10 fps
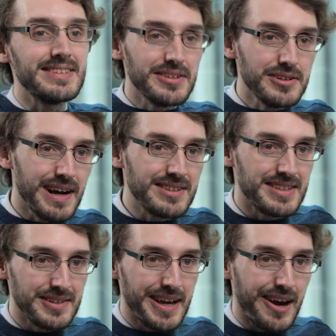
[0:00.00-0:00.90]
the
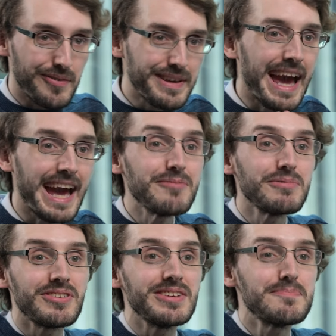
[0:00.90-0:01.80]
University of
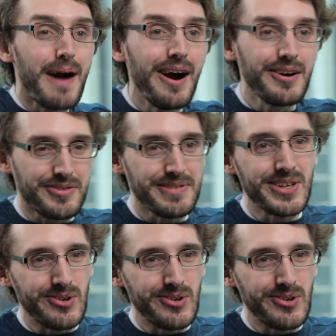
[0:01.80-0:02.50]
Cambridge's Part 3